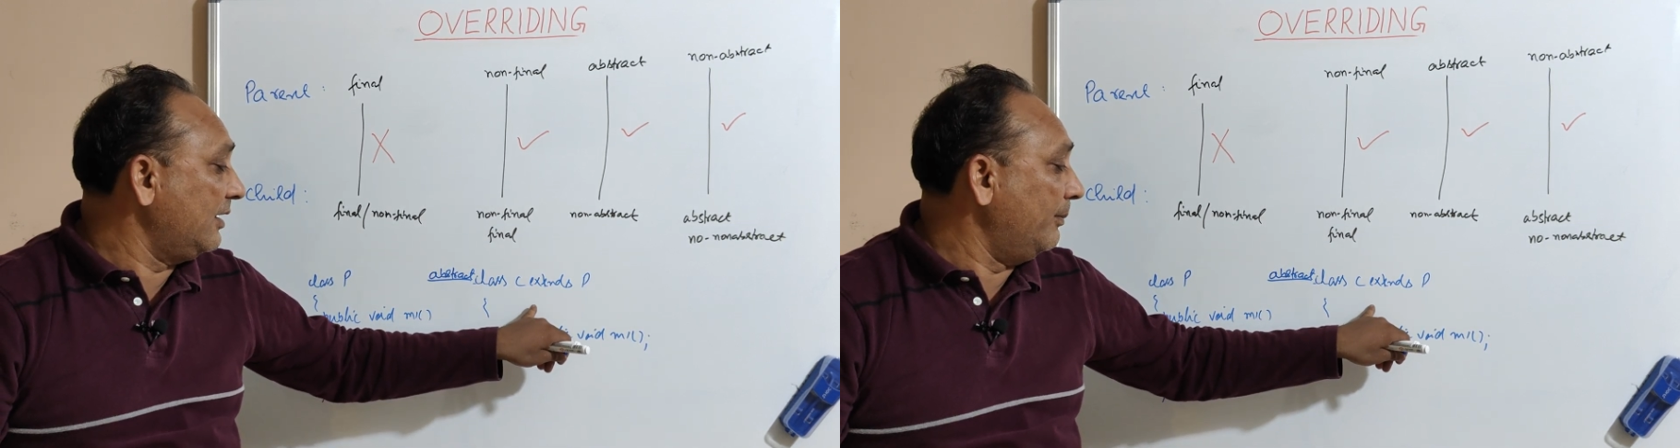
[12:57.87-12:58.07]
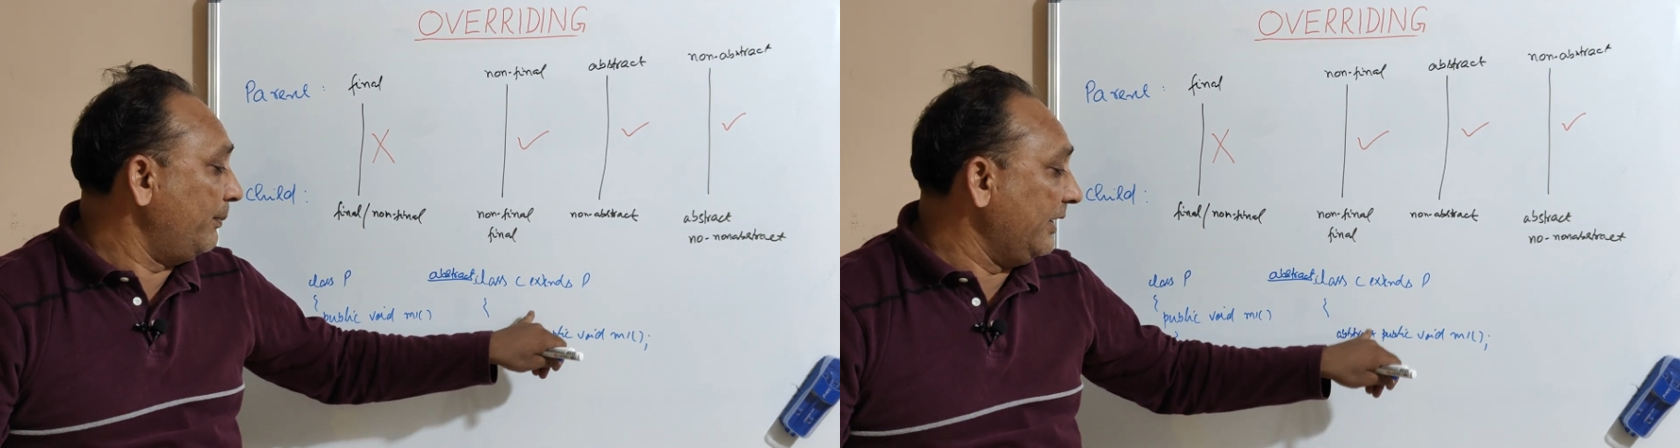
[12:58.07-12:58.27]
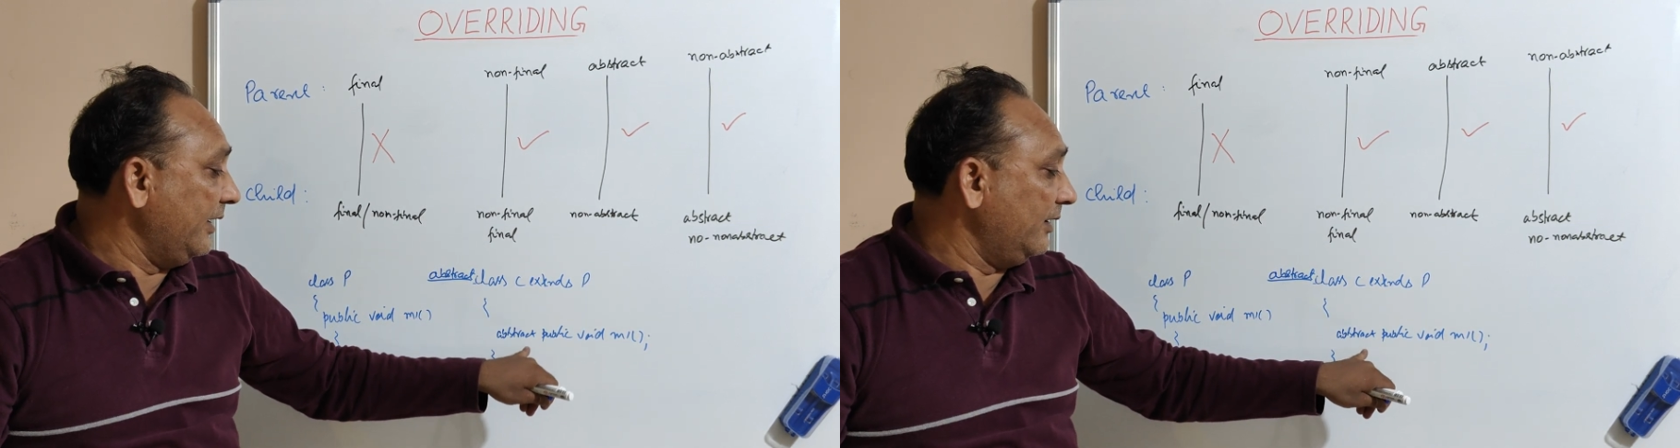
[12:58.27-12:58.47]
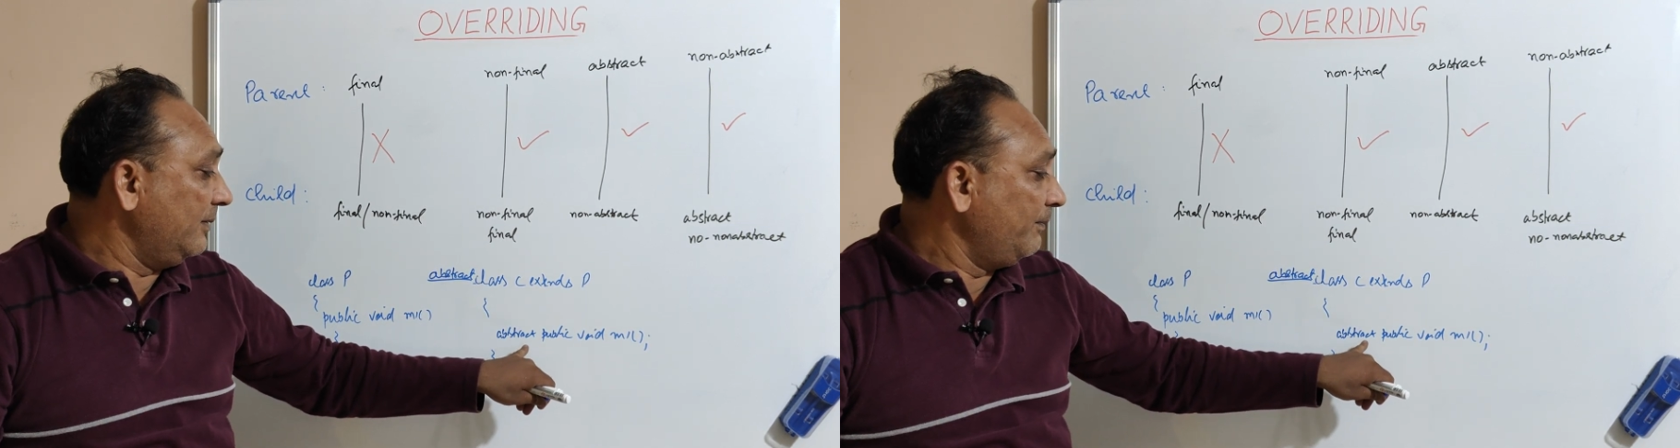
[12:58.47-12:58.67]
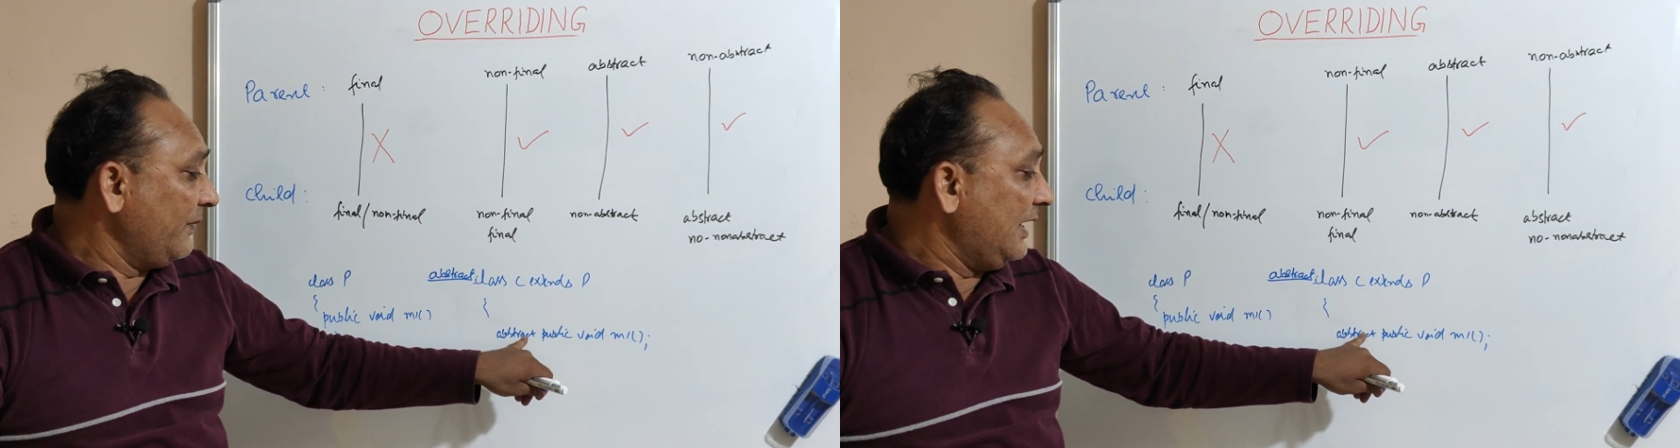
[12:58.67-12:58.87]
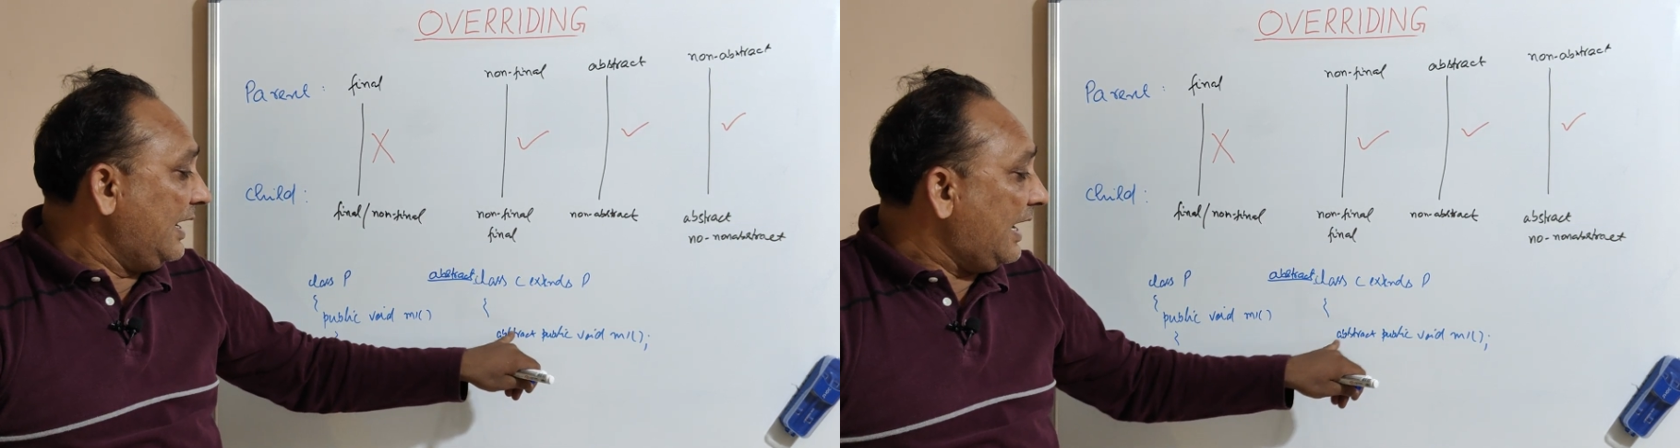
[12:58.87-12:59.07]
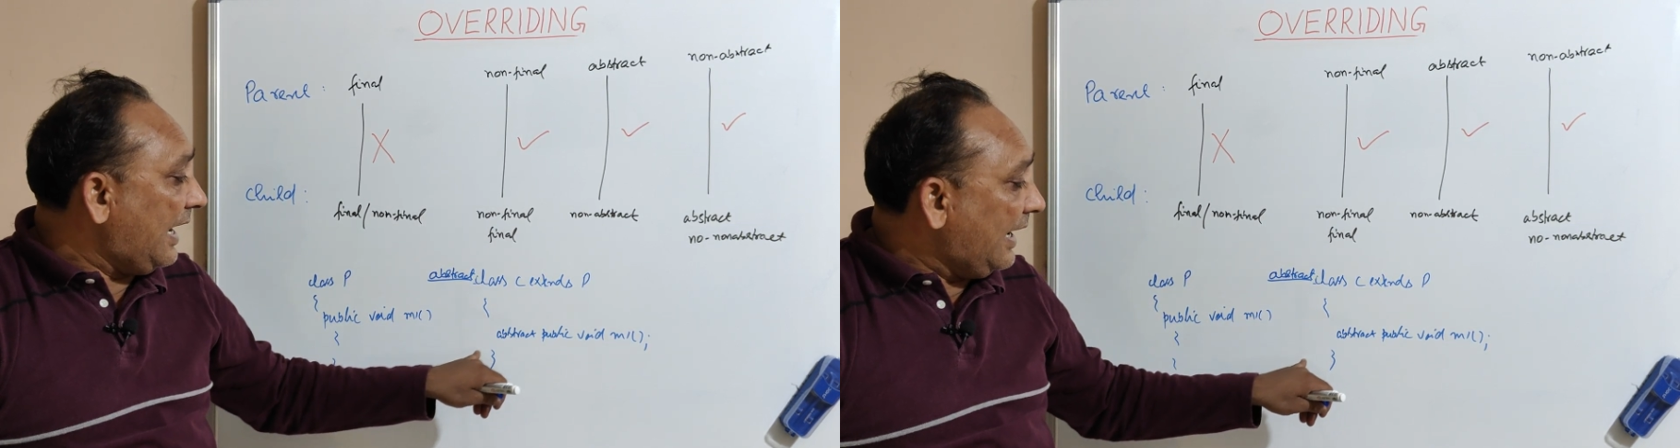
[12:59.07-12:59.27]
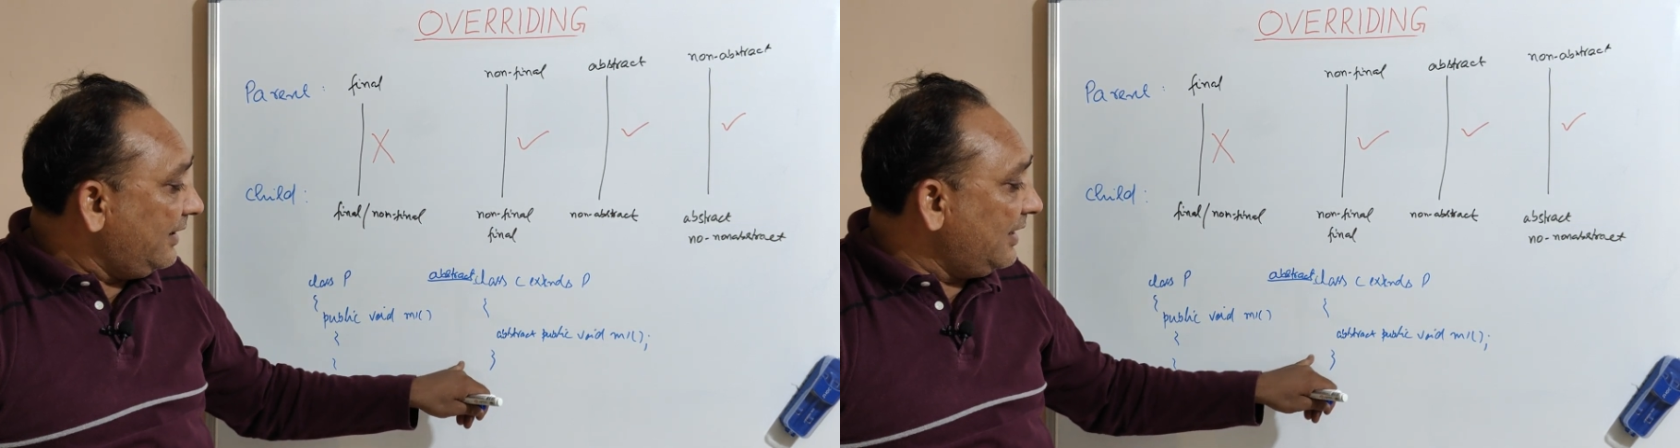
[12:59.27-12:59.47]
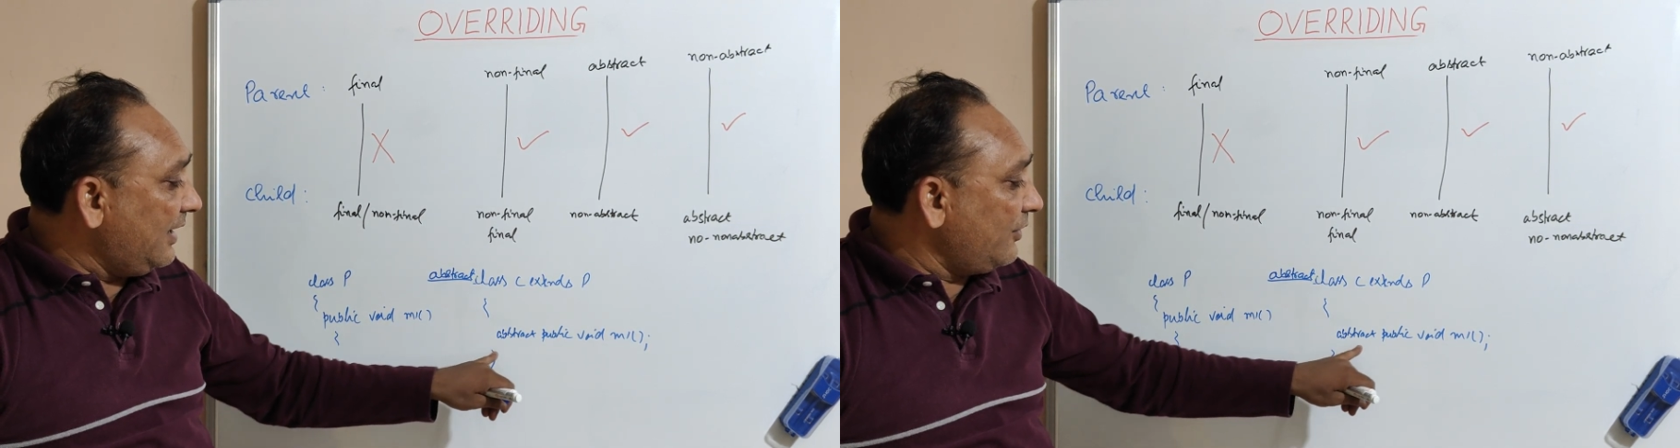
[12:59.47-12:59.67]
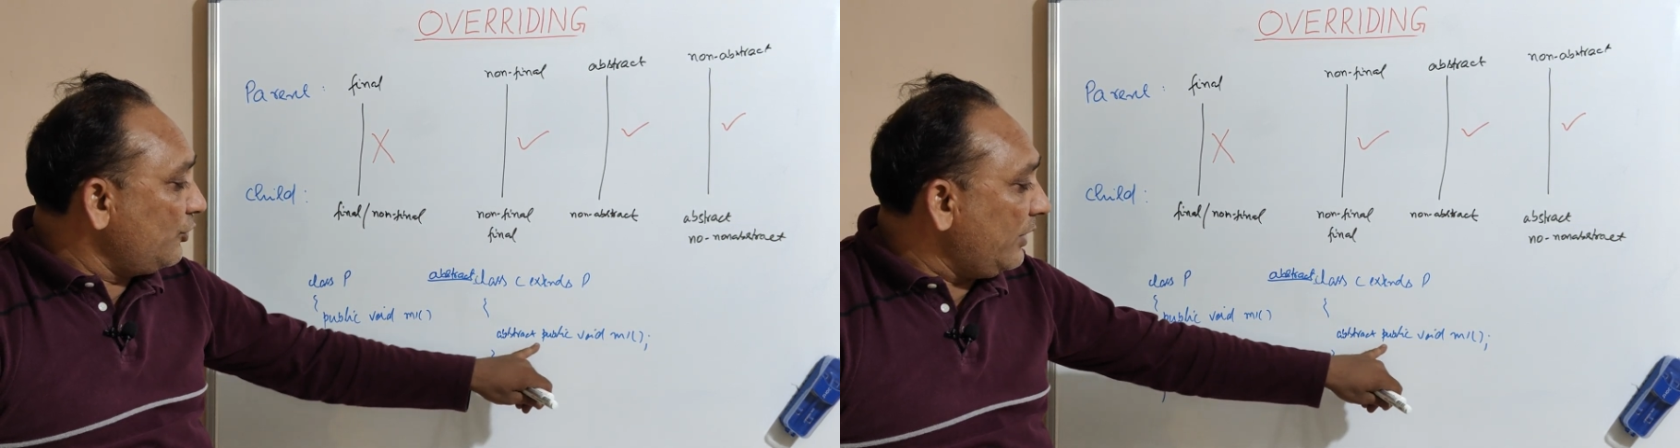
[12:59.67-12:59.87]
complain.
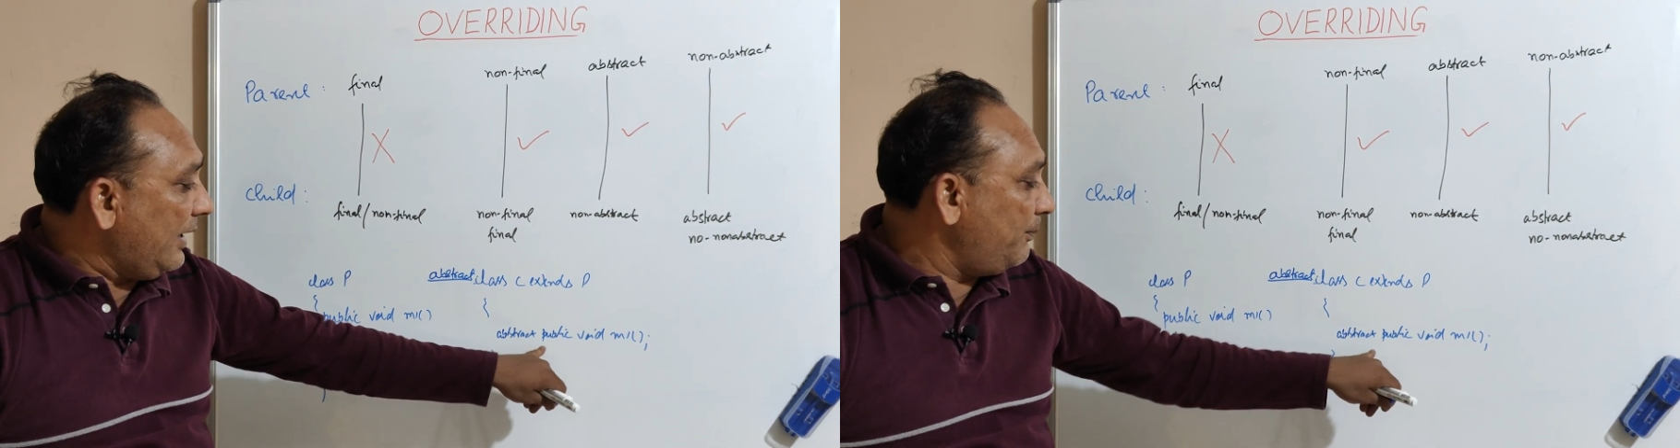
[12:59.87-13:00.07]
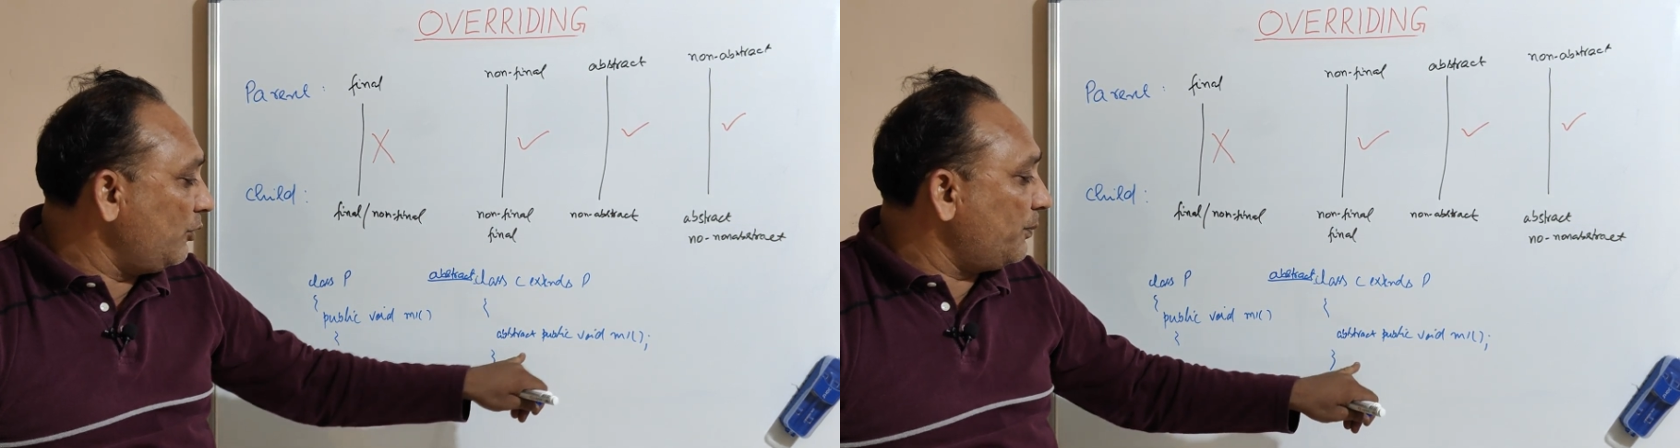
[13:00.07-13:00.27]
Either you have to